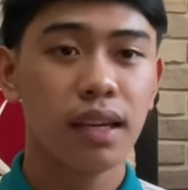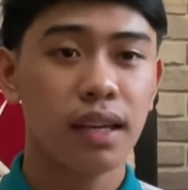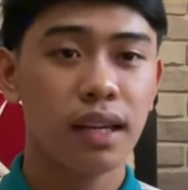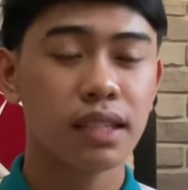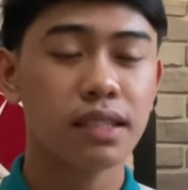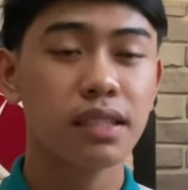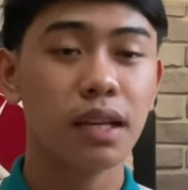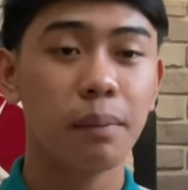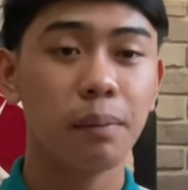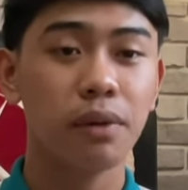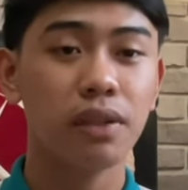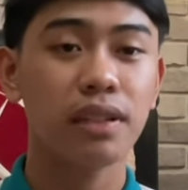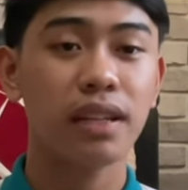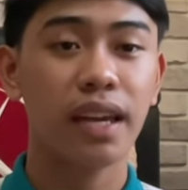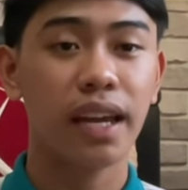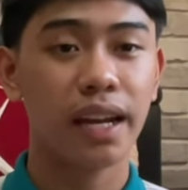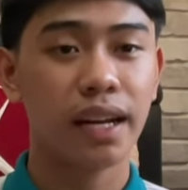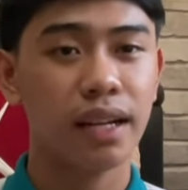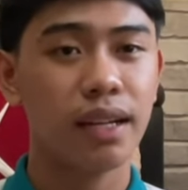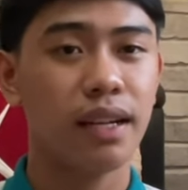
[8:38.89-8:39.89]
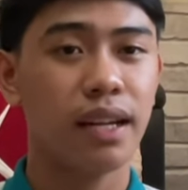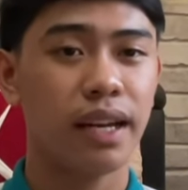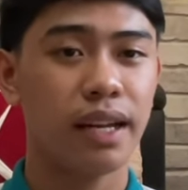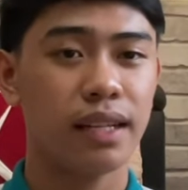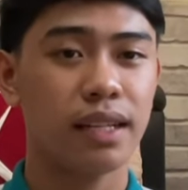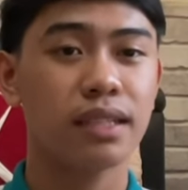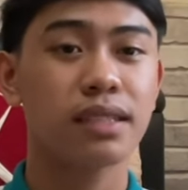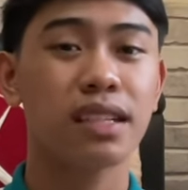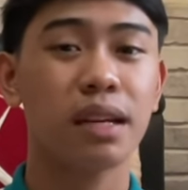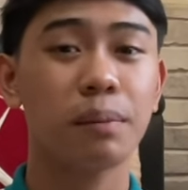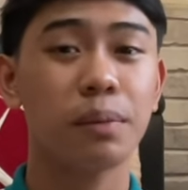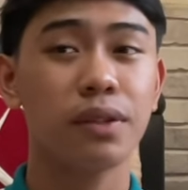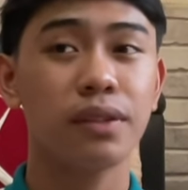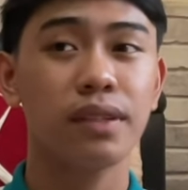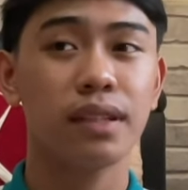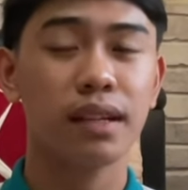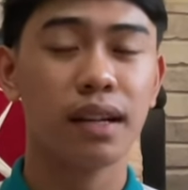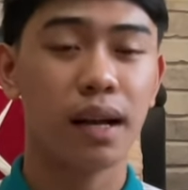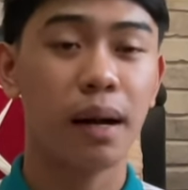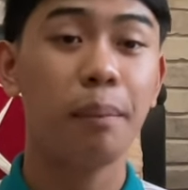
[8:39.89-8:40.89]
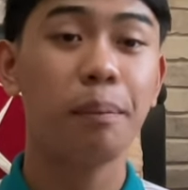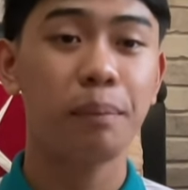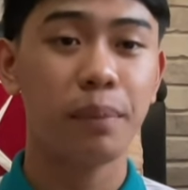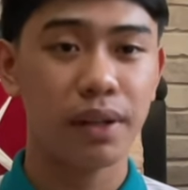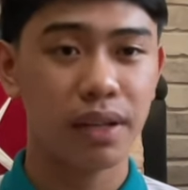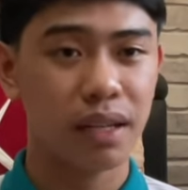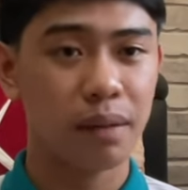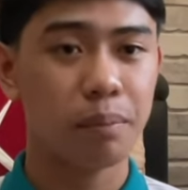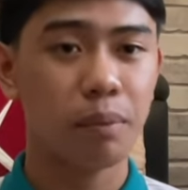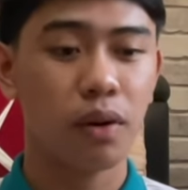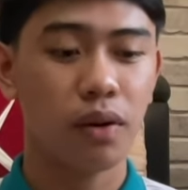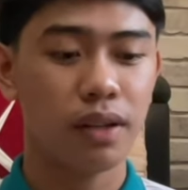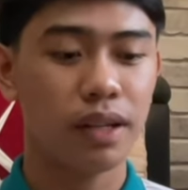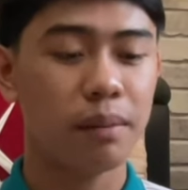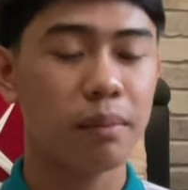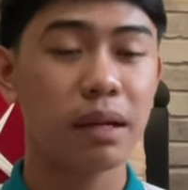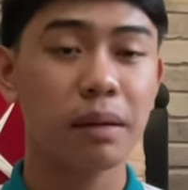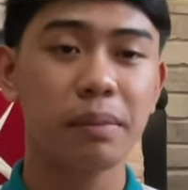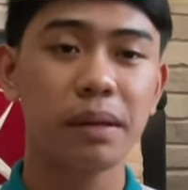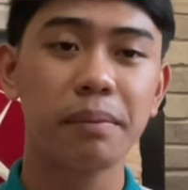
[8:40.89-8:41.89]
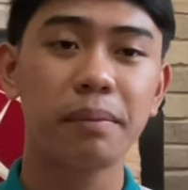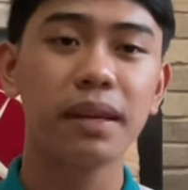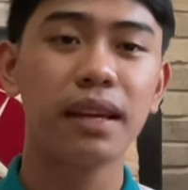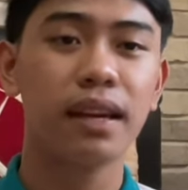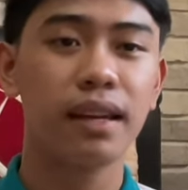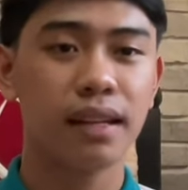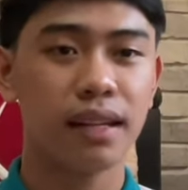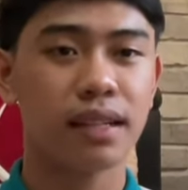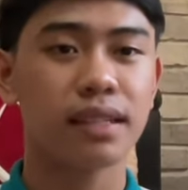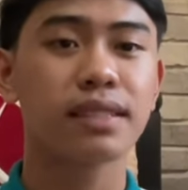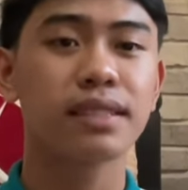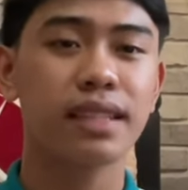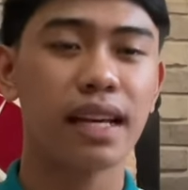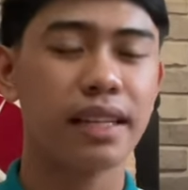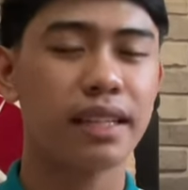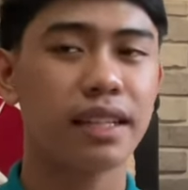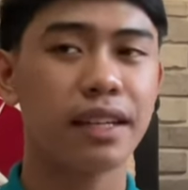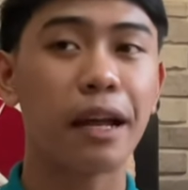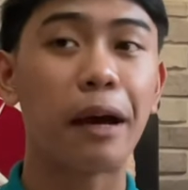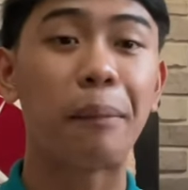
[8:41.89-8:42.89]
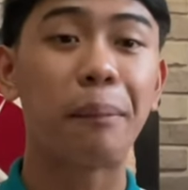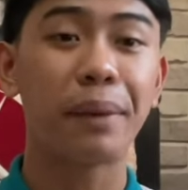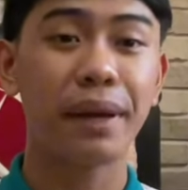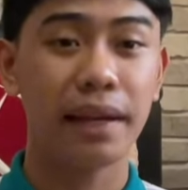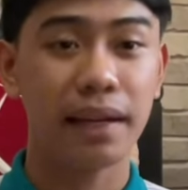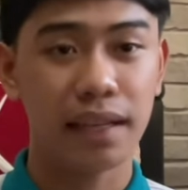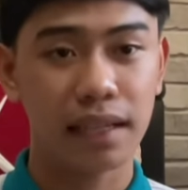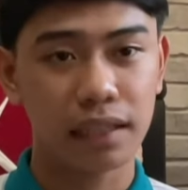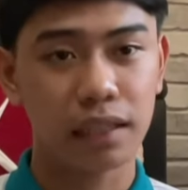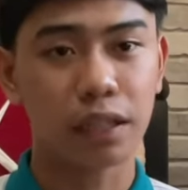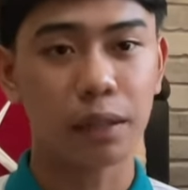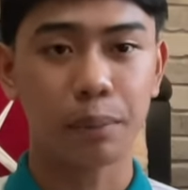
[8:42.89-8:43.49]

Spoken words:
It's up on the airline, it's up on the company po na magbibigay ng study now, pay later